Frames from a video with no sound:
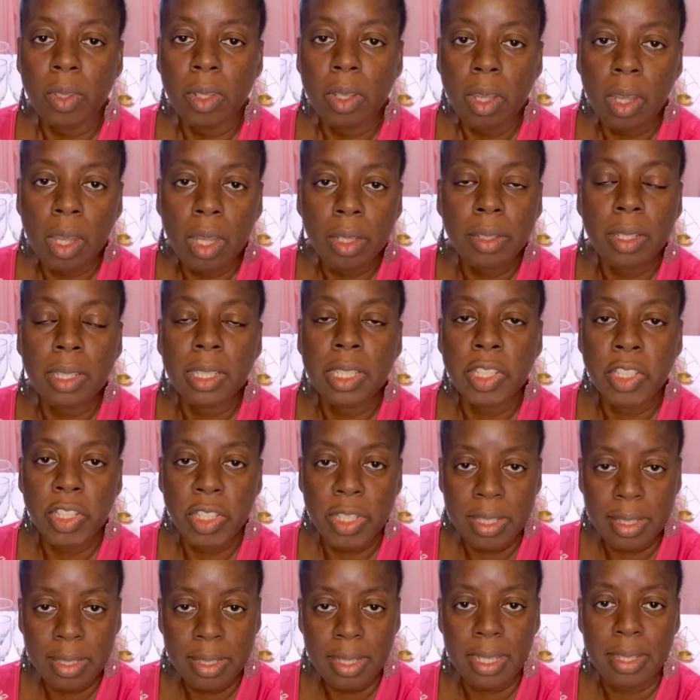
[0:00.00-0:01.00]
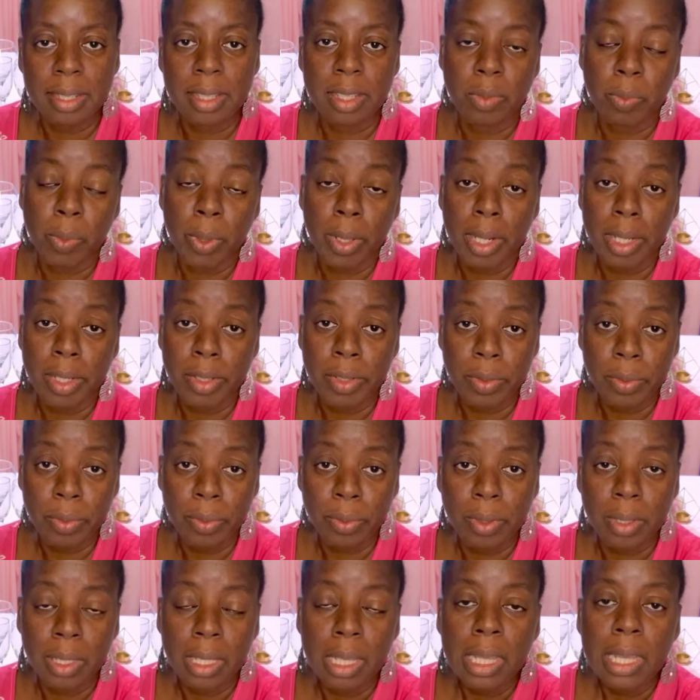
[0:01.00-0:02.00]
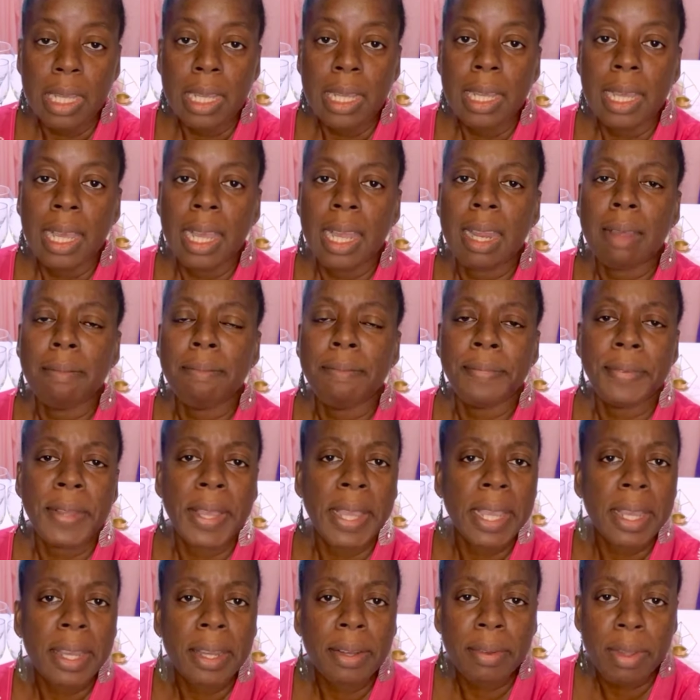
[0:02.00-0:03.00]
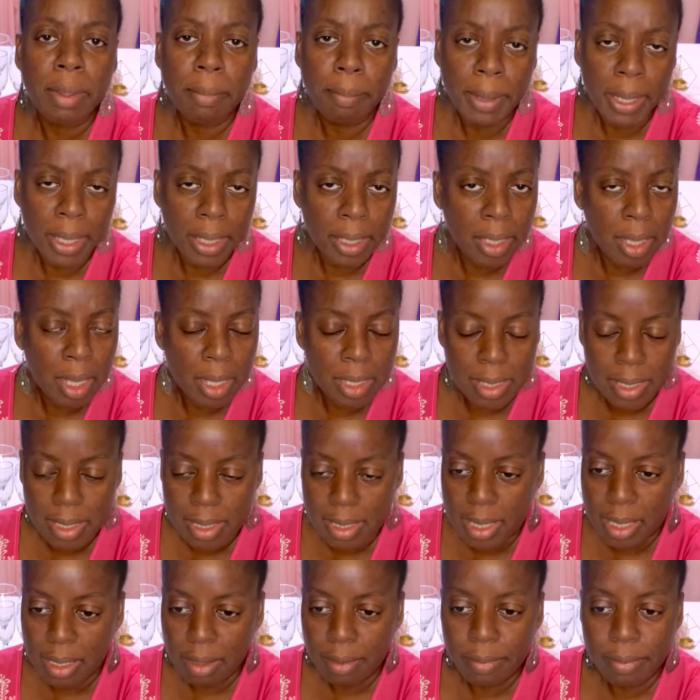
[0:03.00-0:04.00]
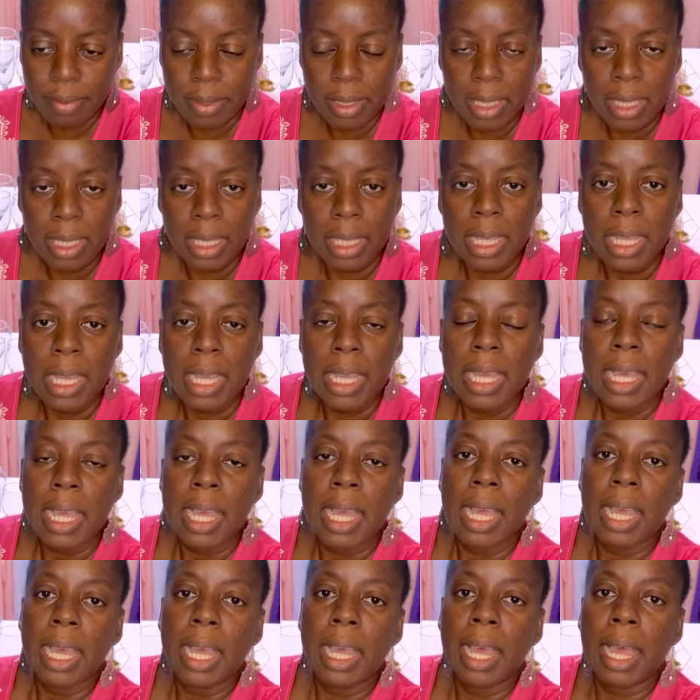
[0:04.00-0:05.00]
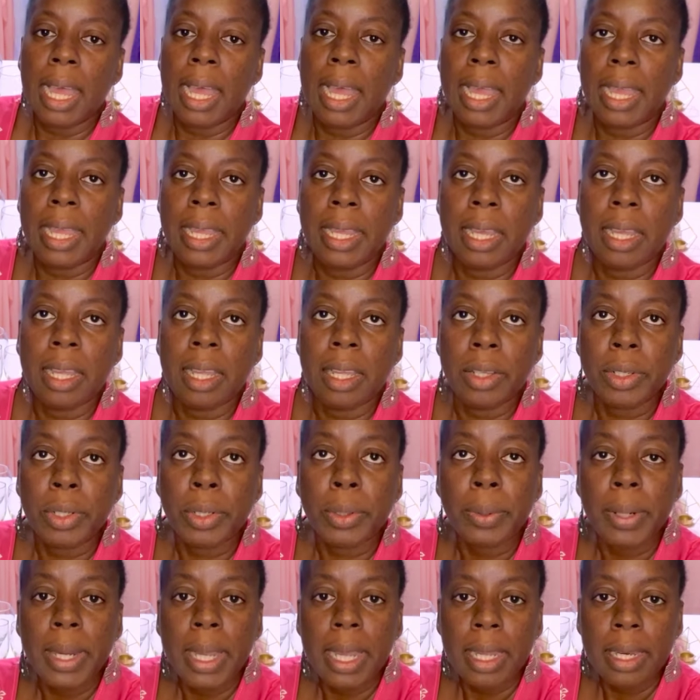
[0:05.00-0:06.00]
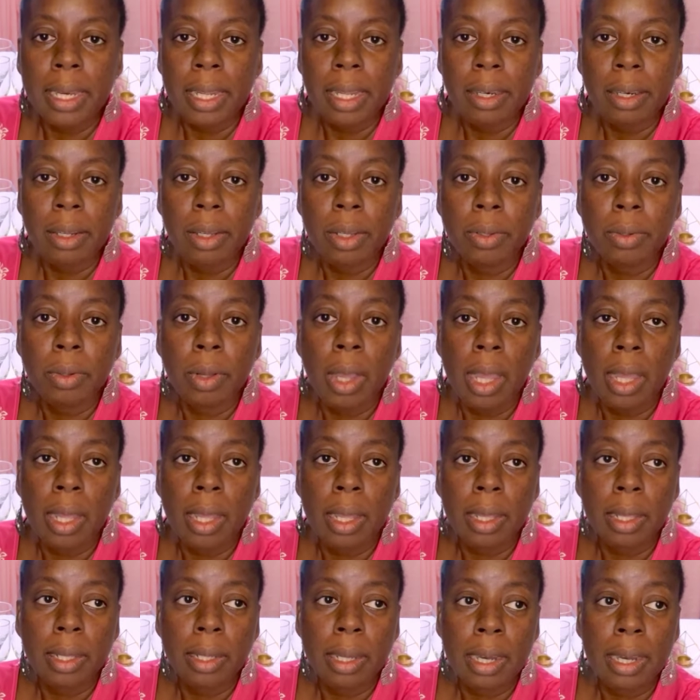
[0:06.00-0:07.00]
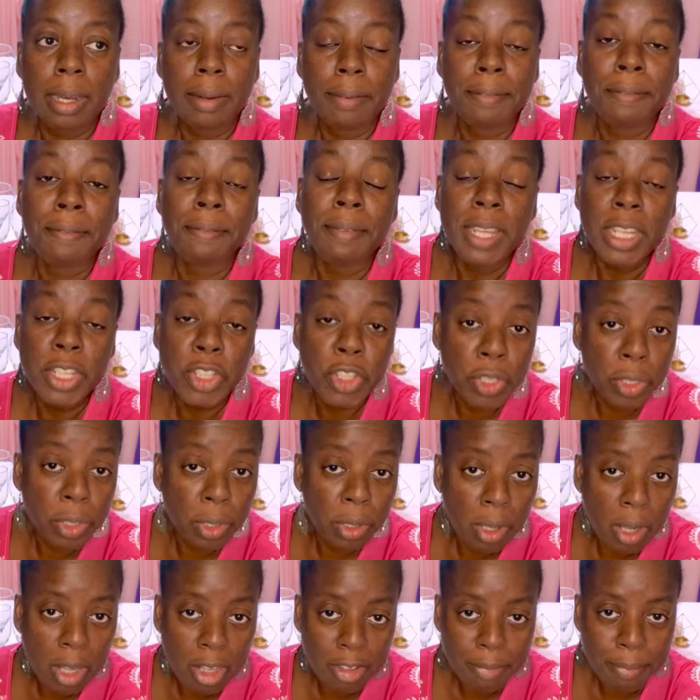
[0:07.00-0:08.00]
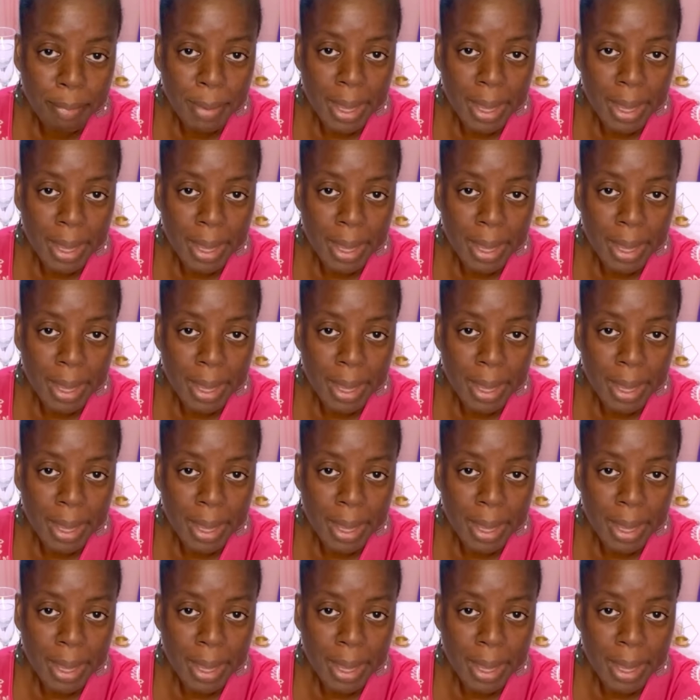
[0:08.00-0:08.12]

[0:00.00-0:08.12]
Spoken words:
All the logistics is what I do. I'm very big on safety. I created a feature of